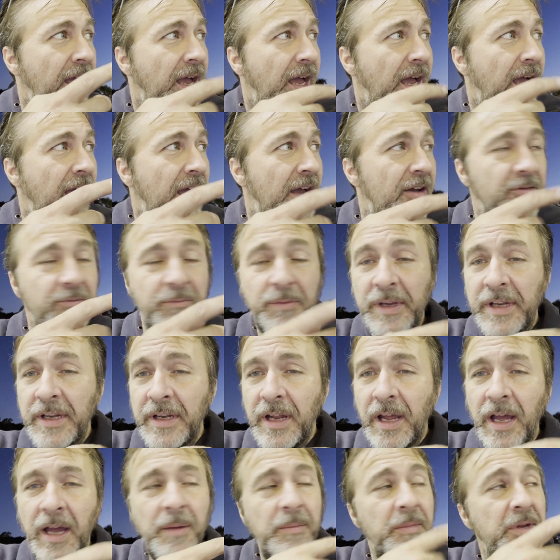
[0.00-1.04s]

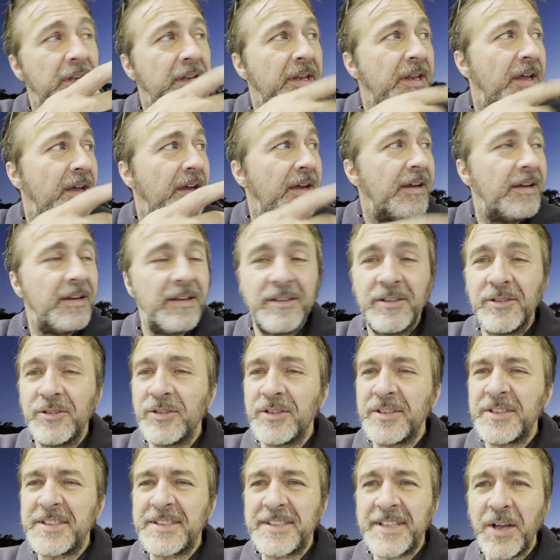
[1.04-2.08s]
I'm in
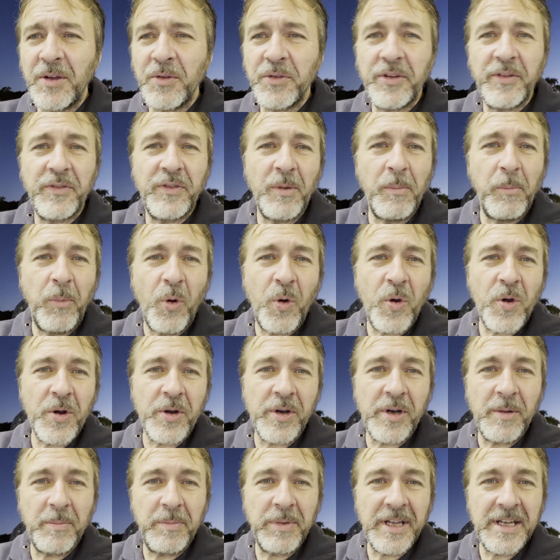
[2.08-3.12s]
south of the
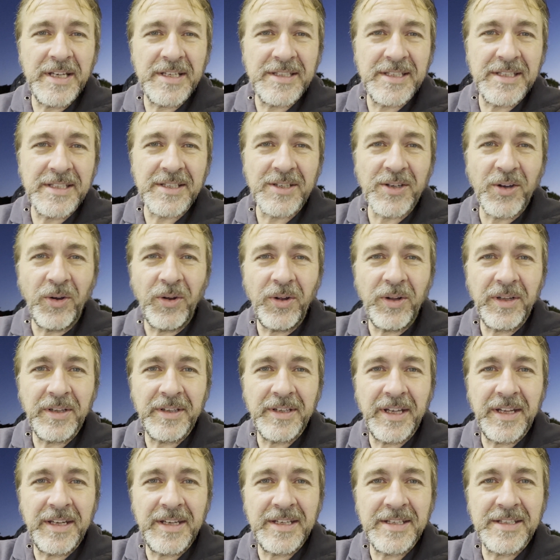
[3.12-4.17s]
border, a place is called,
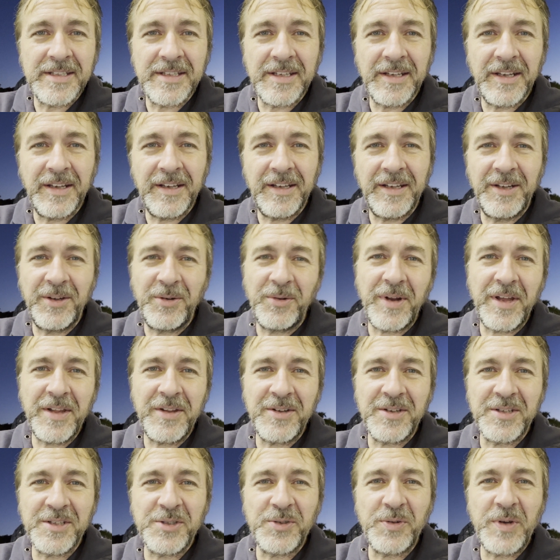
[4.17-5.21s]
and it's a
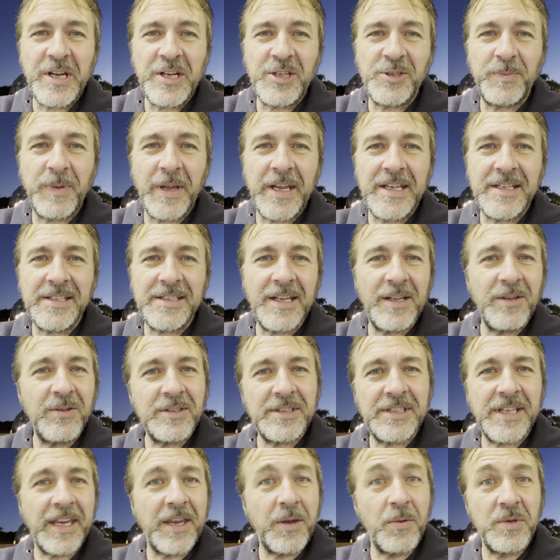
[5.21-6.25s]
rather strange place. It
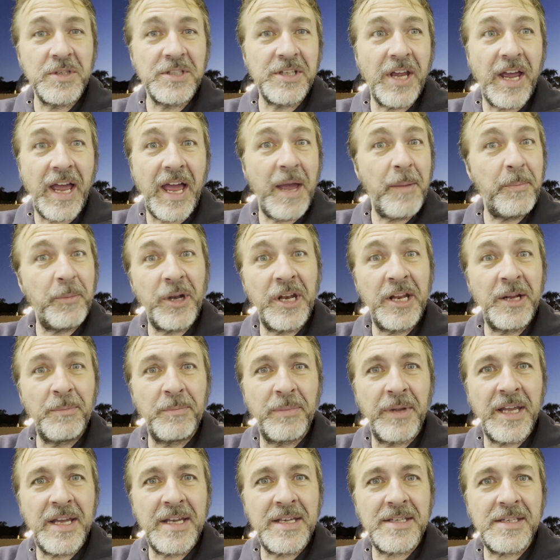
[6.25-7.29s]
looks like it was a happening
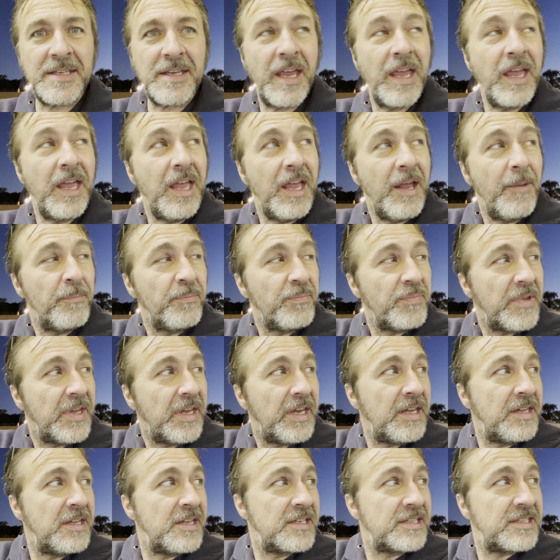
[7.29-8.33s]
place
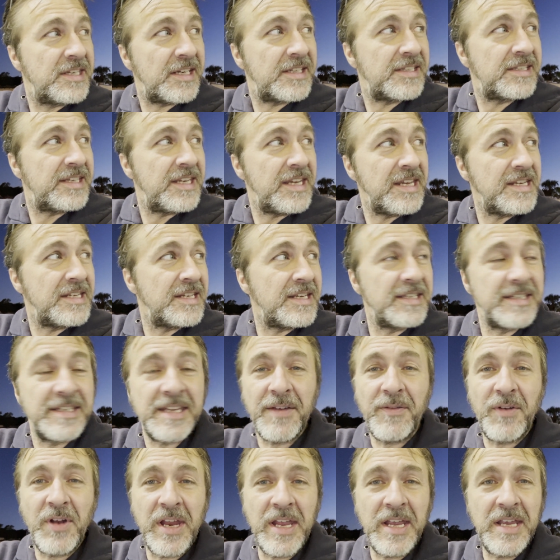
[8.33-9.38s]
in the 60s and
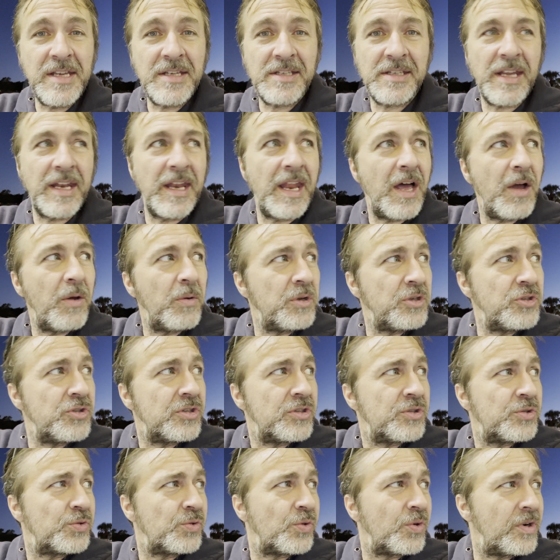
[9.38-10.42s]
70s, and now it
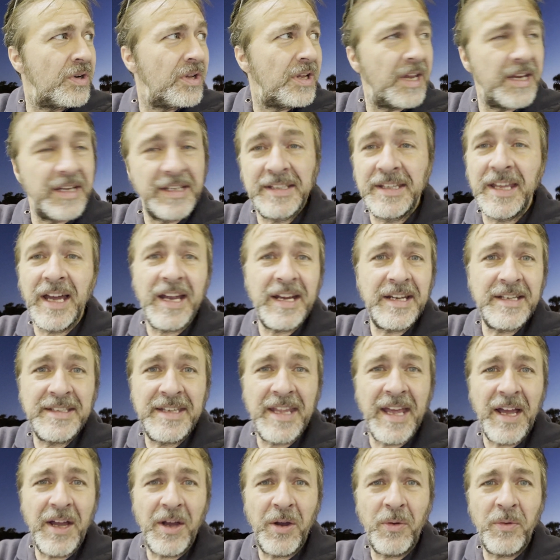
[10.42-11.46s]
just sort of like died
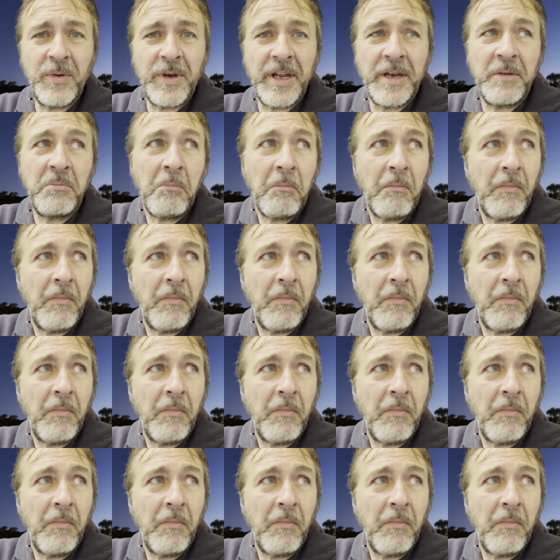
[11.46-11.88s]
down, and